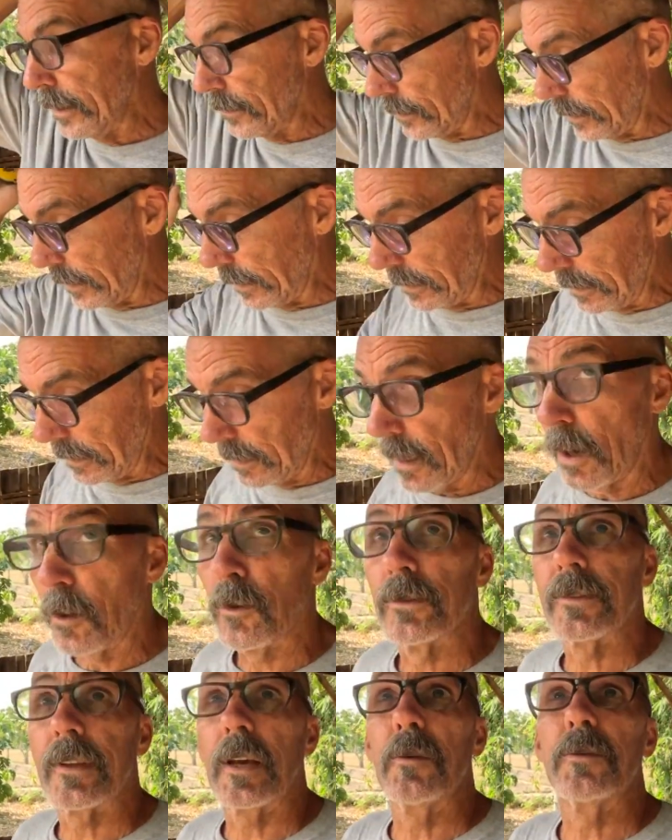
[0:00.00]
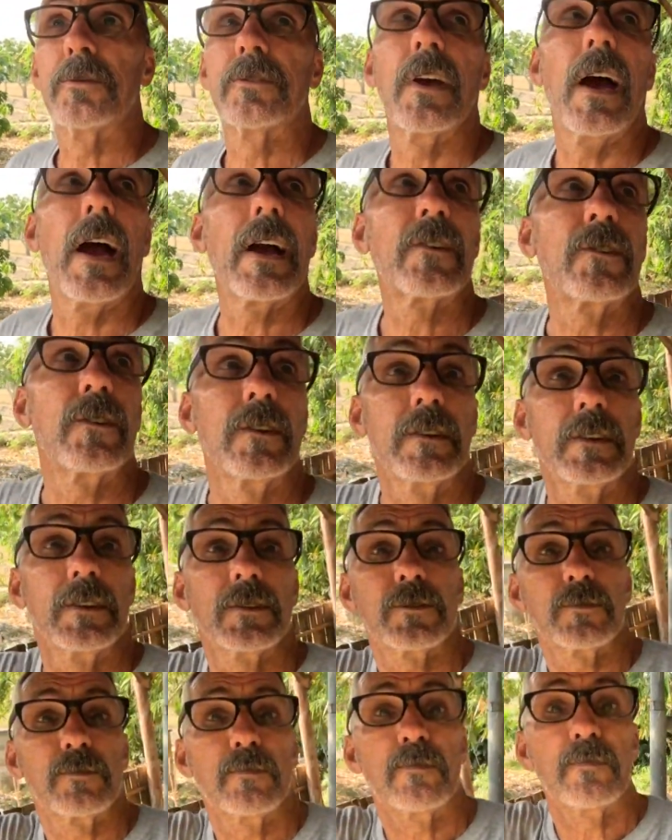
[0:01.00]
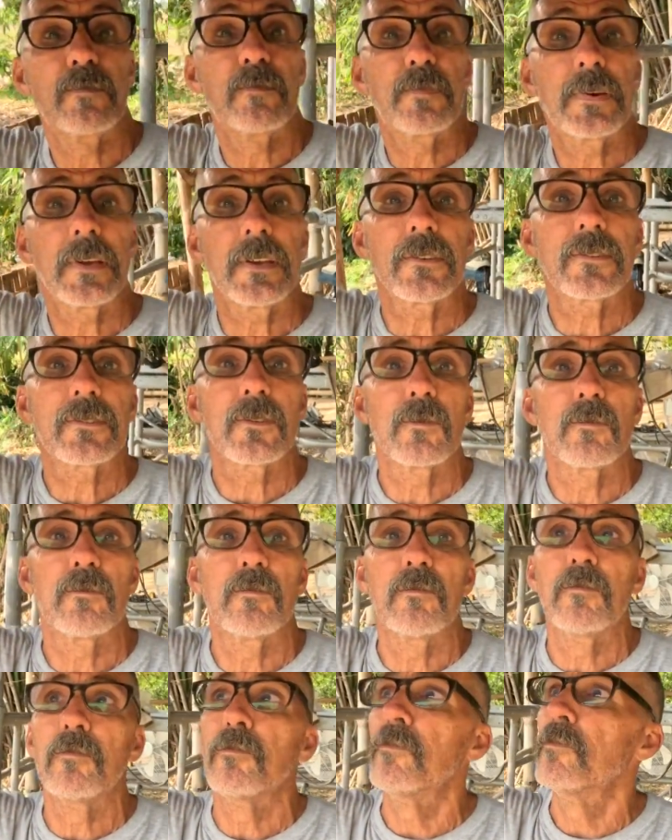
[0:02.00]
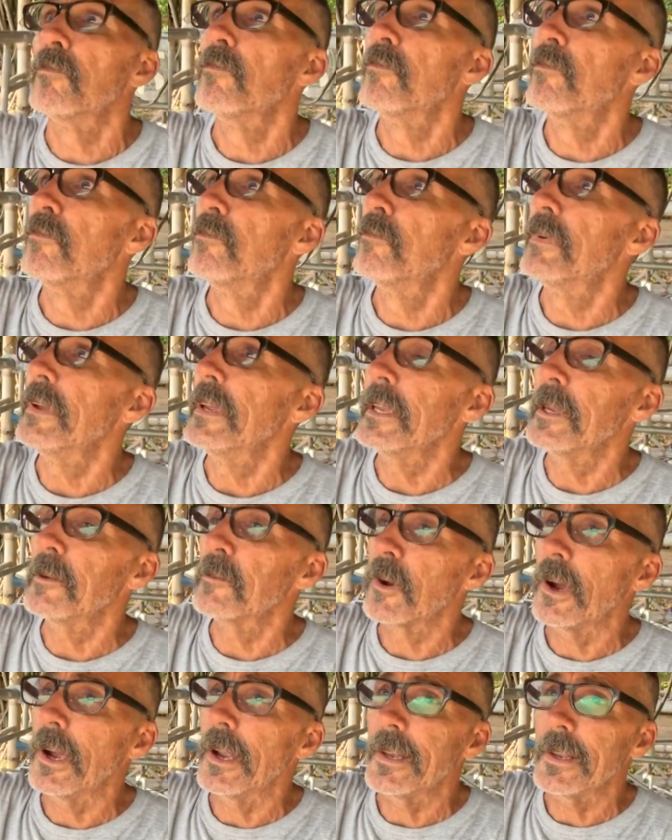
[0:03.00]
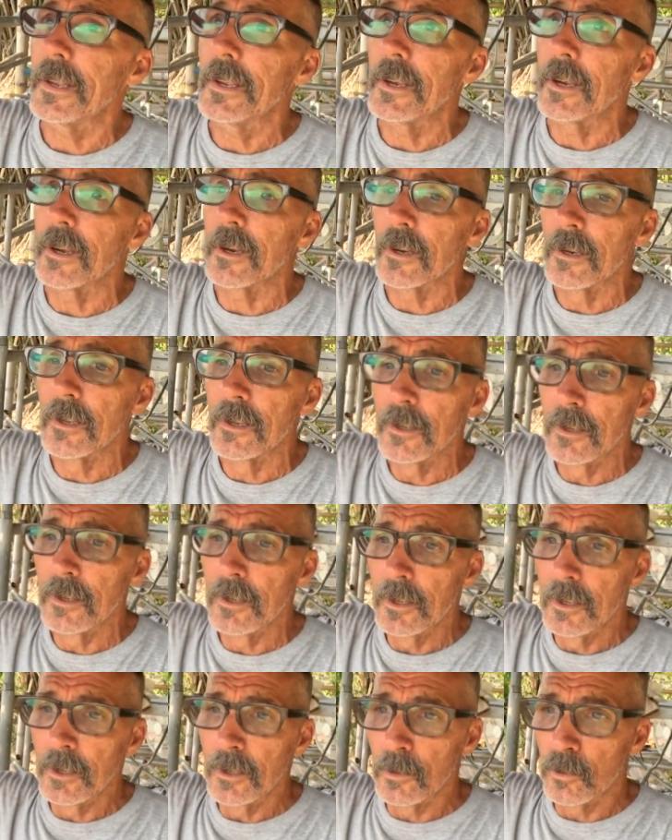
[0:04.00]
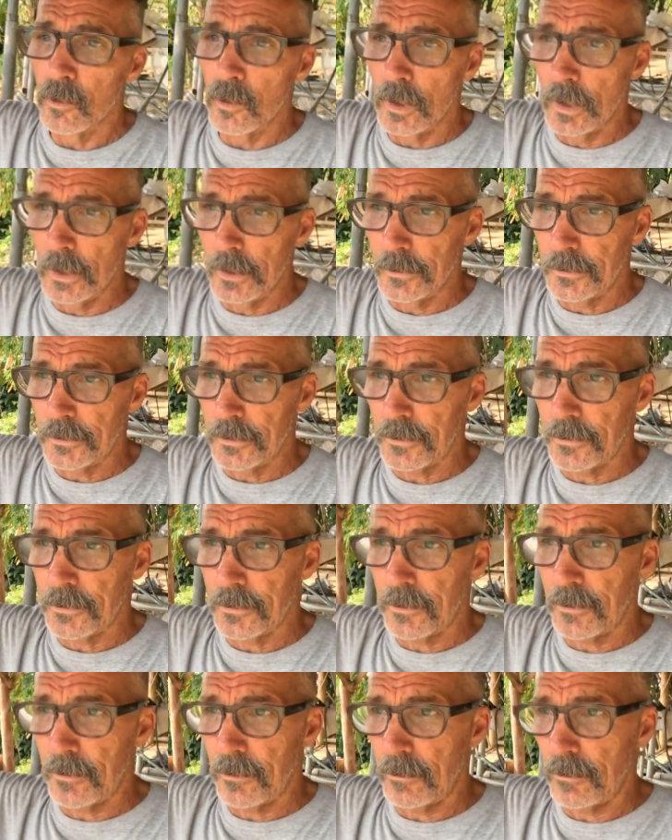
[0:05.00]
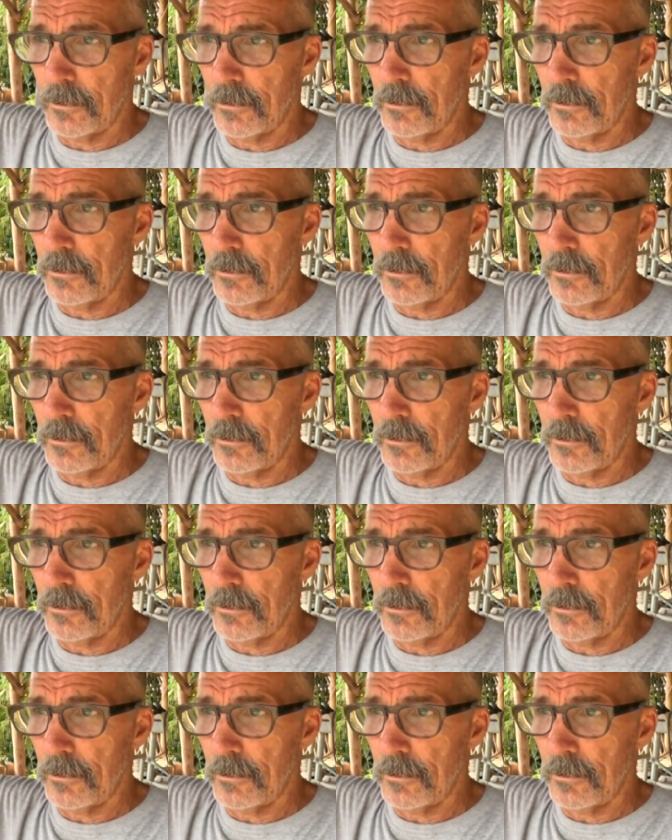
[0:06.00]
easy. I was able to actually, this piece of beam right here was,